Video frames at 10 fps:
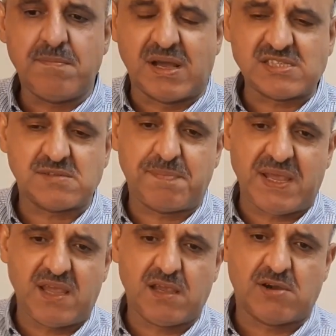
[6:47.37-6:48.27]
must
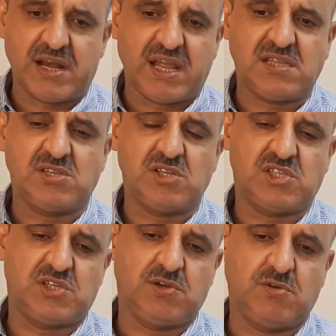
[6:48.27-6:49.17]
be connected
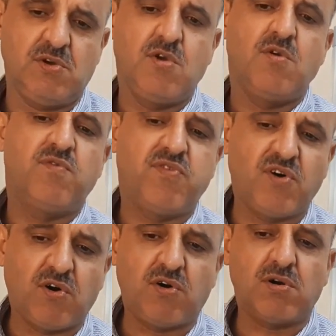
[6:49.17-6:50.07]
to
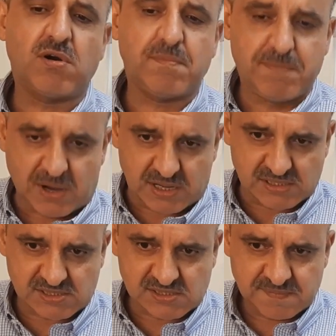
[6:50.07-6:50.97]
4
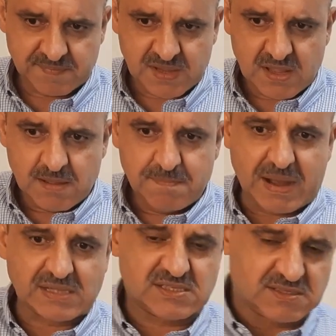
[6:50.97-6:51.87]
bonds.
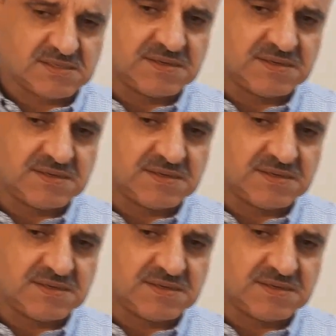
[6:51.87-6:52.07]
But,